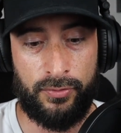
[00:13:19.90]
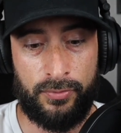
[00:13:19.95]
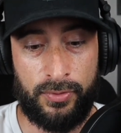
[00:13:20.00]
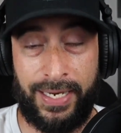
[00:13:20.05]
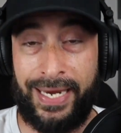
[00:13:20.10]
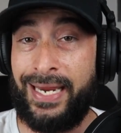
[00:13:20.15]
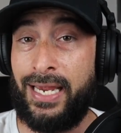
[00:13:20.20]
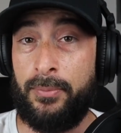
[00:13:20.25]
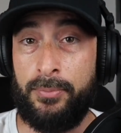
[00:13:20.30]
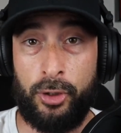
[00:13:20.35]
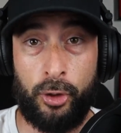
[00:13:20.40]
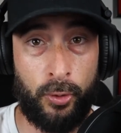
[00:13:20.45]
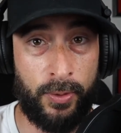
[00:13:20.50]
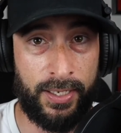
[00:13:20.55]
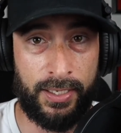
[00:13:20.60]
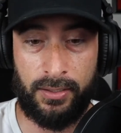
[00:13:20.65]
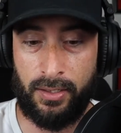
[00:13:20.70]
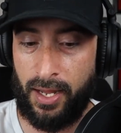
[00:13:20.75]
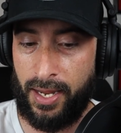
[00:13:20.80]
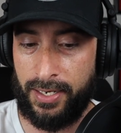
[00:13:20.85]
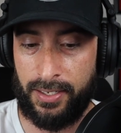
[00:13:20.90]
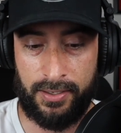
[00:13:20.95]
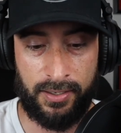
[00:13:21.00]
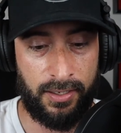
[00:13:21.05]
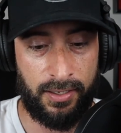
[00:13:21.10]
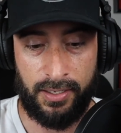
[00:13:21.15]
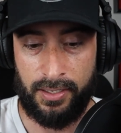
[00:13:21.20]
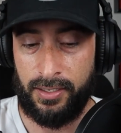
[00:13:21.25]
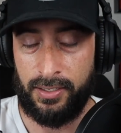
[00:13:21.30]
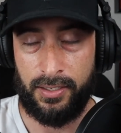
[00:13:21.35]
Cam Newton,
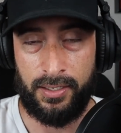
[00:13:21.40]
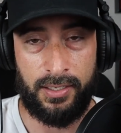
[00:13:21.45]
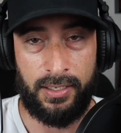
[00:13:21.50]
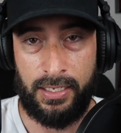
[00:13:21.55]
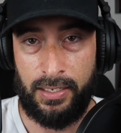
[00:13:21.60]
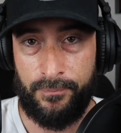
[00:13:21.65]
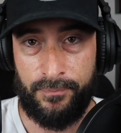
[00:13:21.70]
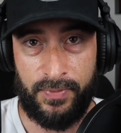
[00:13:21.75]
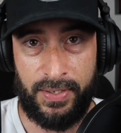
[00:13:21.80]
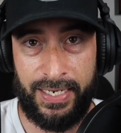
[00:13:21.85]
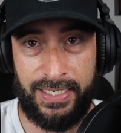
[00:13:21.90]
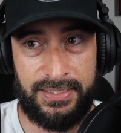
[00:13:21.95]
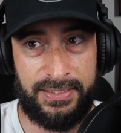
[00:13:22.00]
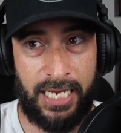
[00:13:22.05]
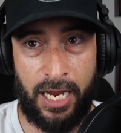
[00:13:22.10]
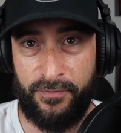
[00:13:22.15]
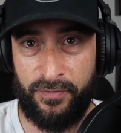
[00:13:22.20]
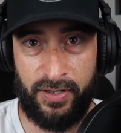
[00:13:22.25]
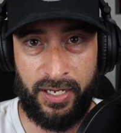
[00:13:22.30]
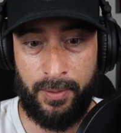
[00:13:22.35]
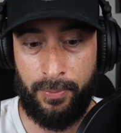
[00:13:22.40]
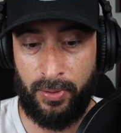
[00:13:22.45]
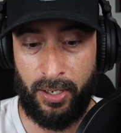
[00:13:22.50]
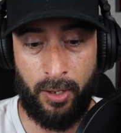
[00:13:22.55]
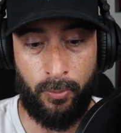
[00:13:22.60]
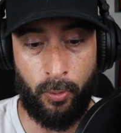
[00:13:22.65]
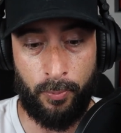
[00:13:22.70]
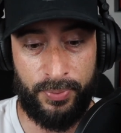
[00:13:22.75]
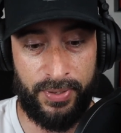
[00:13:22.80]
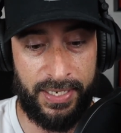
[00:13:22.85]
he's definitely a
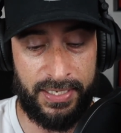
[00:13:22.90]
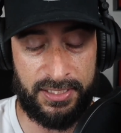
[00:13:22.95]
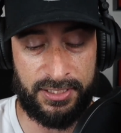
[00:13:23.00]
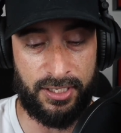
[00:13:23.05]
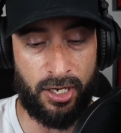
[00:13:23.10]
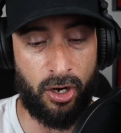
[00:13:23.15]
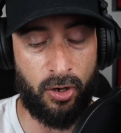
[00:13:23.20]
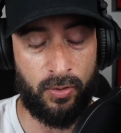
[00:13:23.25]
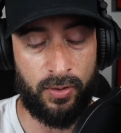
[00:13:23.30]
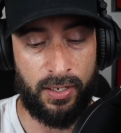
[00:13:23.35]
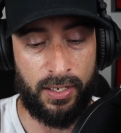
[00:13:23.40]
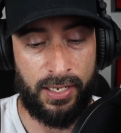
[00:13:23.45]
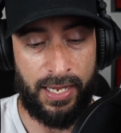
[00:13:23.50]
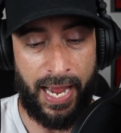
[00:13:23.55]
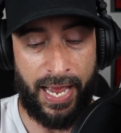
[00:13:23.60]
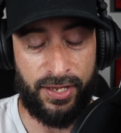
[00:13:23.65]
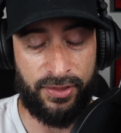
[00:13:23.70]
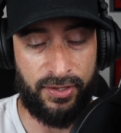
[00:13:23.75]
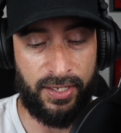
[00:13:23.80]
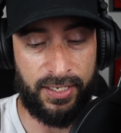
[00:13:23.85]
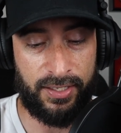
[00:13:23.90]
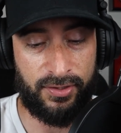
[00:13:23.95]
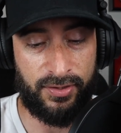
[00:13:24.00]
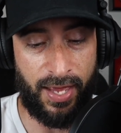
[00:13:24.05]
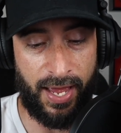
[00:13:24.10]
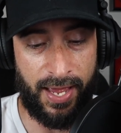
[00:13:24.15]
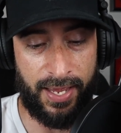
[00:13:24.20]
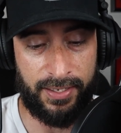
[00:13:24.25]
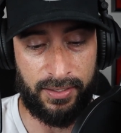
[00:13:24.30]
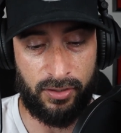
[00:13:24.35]
playable piece. So I think
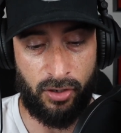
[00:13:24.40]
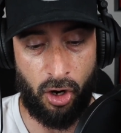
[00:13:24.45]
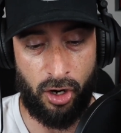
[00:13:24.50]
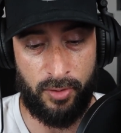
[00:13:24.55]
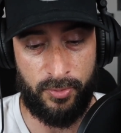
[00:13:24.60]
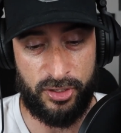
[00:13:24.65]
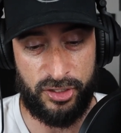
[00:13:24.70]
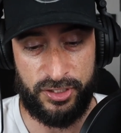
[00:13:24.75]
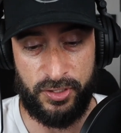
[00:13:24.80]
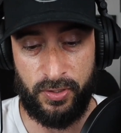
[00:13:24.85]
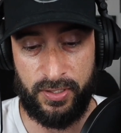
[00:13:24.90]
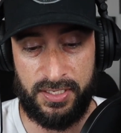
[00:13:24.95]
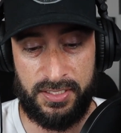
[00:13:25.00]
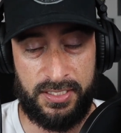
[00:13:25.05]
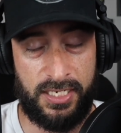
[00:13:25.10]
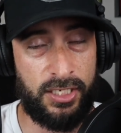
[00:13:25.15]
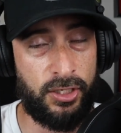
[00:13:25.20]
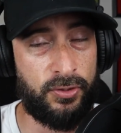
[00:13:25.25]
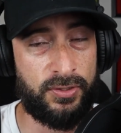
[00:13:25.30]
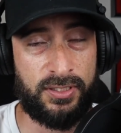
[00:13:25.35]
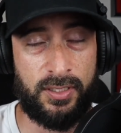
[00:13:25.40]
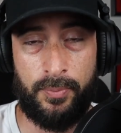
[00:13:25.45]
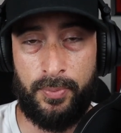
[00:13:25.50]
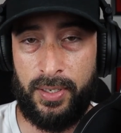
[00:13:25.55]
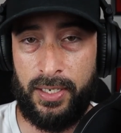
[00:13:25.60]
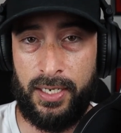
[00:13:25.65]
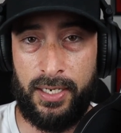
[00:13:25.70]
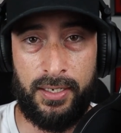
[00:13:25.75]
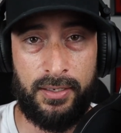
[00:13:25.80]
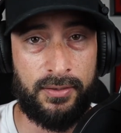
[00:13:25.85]
that Gardner Minshew continues to
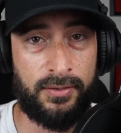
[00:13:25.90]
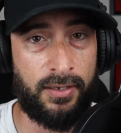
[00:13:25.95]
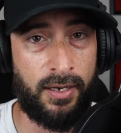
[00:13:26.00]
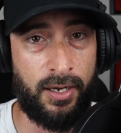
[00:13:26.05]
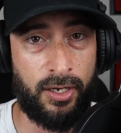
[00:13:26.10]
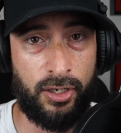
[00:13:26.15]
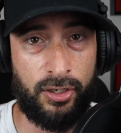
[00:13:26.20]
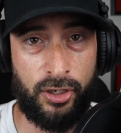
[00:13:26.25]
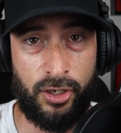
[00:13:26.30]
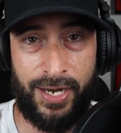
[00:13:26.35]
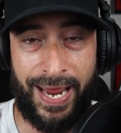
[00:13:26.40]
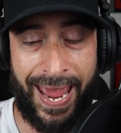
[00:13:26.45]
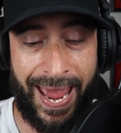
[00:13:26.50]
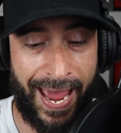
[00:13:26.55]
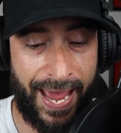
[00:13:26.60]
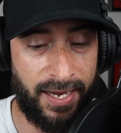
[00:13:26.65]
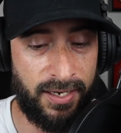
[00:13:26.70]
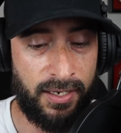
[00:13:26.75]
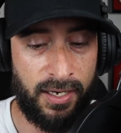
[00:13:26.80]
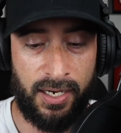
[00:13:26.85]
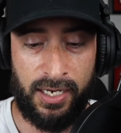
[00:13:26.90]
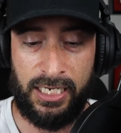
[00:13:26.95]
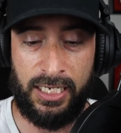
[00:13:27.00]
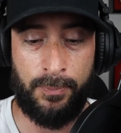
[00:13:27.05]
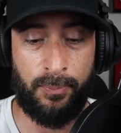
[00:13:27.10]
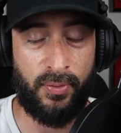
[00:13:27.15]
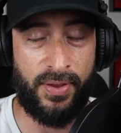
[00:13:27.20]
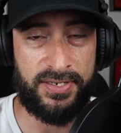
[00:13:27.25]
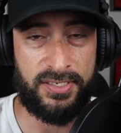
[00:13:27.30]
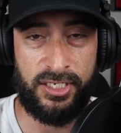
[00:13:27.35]
be a good add. He
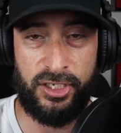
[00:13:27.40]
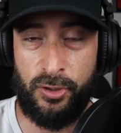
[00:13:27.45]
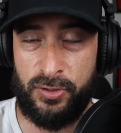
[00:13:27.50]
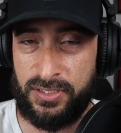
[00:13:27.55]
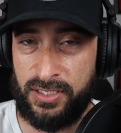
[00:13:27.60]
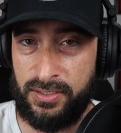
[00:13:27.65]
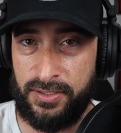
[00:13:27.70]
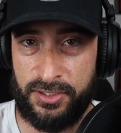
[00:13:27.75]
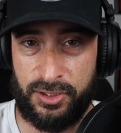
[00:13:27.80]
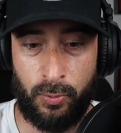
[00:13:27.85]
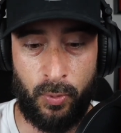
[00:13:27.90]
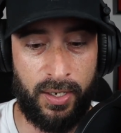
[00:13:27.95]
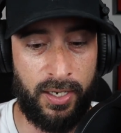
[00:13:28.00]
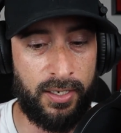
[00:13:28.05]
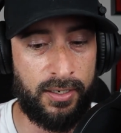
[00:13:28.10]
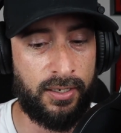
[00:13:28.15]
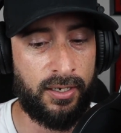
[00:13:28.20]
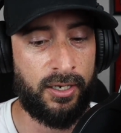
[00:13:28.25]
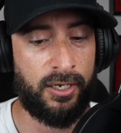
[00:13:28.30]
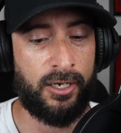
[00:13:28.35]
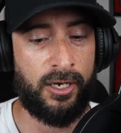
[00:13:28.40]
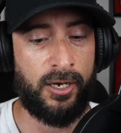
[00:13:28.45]
plays Houston this week.